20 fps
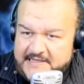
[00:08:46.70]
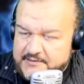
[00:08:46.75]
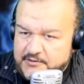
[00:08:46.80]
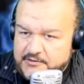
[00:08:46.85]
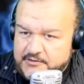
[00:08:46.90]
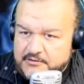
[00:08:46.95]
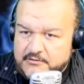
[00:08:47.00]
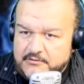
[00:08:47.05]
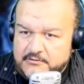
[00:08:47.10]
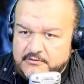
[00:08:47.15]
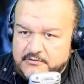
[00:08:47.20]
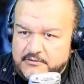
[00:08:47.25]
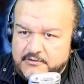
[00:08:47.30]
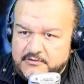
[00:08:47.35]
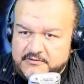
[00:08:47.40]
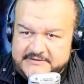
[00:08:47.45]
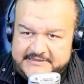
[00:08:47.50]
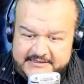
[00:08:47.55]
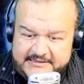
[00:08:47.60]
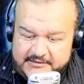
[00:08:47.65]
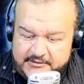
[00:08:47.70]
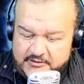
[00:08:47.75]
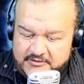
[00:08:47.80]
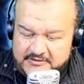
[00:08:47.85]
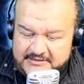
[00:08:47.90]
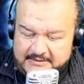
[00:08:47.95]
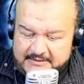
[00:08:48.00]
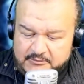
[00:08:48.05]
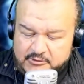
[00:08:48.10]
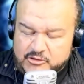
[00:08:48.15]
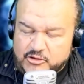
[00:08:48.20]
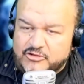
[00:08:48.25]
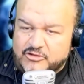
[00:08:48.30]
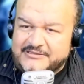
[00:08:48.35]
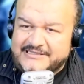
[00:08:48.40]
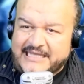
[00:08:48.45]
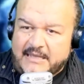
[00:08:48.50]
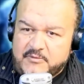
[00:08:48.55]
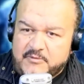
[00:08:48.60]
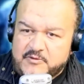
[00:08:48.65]
If we count the
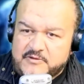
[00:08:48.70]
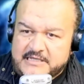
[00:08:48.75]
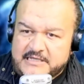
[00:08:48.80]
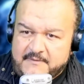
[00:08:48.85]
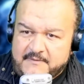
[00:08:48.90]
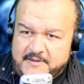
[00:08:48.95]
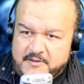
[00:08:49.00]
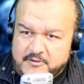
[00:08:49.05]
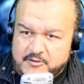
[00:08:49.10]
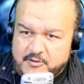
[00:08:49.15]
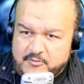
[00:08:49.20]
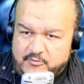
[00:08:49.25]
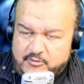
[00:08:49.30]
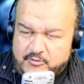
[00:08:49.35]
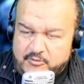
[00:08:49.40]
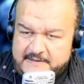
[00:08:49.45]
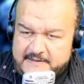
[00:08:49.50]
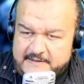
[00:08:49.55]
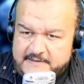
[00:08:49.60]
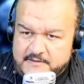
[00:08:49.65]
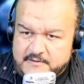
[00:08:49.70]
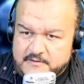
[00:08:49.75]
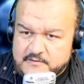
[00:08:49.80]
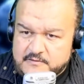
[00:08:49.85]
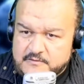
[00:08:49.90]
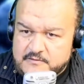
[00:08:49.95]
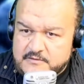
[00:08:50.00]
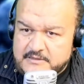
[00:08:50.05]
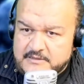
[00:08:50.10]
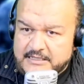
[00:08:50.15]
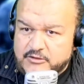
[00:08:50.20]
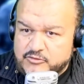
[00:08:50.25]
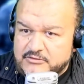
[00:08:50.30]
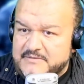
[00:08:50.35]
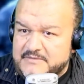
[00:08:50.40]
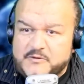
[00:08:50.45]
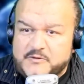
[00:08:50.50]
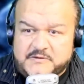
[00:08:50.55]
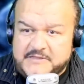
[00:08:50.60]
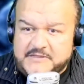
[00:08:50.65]
geopolitical changes that have happened in the last
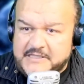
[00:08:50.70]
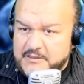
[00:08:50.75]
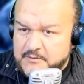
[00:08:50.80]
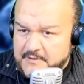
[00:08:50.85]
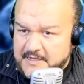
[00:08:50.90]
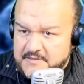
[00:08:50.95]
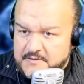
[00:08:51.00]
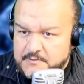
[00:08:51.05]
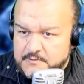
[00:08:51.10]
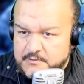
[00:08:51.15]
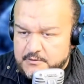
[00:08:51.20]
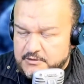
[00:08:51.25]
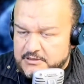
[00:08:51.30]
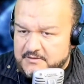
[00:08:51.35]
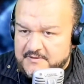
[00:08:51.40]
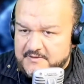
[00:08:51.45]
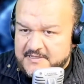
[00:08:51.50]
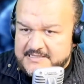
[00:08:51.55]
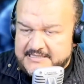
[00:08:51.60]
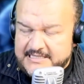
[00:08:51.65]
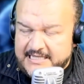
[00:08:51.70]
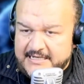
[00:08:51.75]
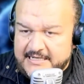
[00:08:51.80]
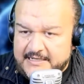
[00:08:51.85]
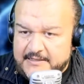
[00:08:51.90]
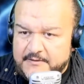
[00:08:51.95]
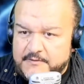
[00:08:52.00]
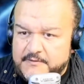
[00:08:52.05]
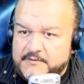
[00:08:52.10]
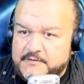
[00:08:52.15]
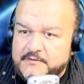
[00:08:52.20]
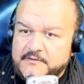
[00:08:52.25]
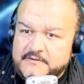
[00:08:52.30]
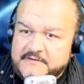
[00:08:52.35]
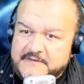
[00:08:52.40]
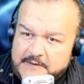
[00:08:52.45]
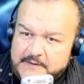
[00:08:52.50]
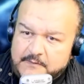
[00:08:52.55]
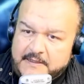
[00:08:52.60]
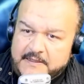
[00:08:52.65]
5 years, don't go too far, just
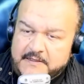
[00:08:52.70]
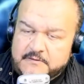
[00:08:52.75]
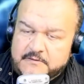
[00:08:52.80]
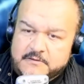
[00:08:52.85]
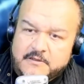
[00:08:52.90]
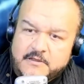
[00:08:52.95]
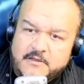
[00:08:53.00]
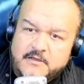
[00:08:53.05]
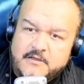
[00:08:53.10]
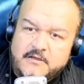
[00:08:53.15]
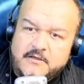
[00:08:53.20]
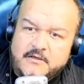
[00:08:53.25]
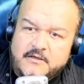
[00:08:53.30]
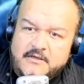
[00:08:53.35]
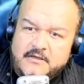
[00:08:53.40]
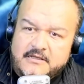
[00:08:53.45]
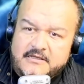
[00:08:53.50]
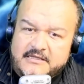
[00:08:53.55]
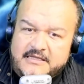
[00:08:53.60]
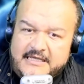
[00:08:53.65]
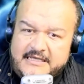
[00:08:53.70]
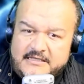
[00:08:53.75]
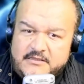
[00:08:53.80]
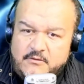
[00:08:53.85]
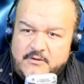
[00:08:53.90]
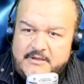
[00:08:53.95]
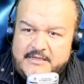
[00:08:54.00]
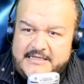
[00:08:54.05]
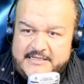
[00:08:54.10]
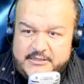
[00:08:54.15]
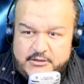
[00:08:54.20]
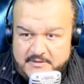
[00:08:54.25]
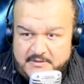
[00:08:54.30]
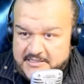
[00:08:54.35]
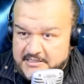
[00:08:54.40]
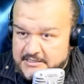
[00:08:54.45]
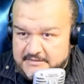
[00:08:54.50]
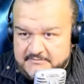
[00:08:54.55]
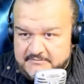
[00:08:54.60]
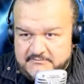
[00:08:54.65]
5 years, you realize, and I would
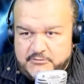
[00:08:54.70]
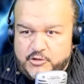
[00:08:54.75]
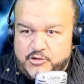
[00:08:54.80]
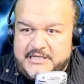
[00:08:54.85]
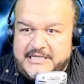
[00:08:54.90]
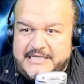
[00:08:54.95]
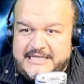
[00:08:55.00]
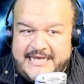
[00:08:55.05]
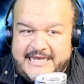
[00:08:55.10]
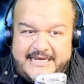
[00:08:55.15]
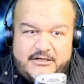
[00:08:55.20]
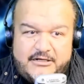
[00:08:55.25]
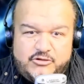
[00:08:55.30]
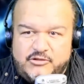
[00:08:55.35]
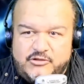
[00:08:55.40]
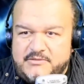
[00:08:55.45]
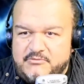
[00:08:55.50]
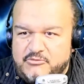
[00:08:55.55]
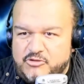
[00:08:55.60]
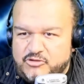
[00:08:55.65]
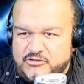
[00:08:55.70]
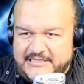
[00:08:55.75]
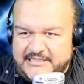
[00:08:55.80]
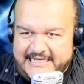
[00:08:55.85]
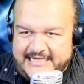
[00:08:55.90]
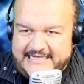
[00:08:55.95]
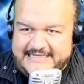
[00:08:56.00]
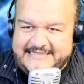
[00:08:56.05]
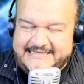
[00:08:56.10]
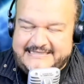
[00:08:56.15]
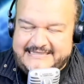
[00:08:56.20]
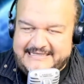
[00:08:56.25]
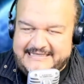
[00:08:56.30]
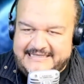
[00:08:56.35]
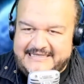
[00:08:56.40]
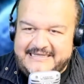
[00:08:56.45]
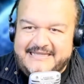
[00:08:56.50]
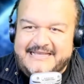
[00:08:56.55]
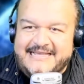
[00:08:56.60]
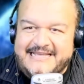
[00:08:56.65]
even say in the last 3.
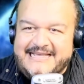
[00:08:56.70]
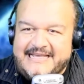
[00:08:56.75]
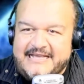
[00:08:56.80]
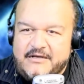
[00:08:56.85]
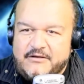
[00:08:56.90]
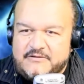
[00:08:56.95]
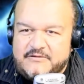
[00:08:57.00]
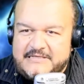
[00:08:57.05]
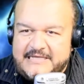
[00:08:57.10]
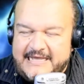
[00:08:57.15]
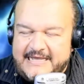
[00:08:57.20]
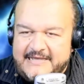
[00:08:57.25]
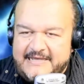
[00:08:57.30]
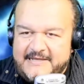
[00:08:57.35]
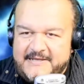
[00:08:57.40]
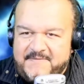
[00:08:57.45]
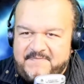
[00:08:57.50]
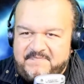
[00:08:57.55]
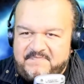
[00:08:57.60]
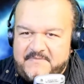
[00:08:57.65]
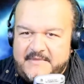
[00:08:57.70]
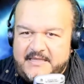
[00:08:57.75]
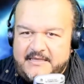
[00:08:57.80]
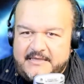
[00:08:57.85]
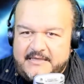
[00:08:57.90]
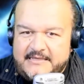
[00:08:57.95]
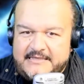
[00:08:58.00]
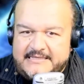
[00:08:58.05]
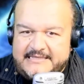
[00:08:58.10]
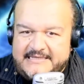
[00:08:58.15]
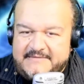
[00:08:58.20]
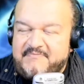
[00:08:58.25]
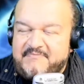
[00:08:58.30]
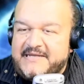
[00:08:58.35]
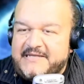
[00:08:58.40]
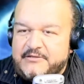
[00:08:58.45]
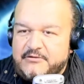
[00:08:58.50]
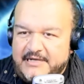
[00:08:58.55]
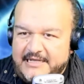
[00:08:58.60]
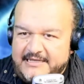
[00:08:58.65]
I mean, the changes that have
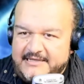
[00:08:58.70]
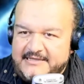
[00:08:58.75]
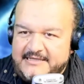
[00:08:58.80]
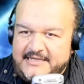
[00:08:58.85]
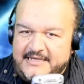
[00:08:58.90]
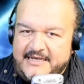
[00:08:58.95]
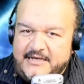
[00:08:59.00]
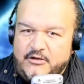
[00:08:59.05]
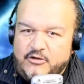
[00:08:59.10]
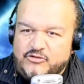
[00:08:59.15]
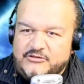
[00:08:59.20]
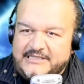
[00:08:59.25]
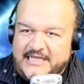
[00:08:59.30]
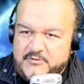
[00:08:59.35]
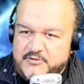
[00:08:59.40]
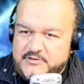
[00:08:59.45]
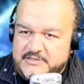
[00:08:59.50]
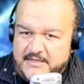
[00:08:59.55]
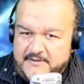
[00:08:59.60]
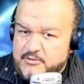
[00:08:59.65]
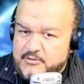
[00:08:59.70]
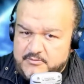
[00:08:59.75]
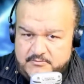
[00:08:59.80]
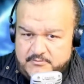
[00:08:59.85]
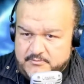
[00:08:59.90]
happened are impressive.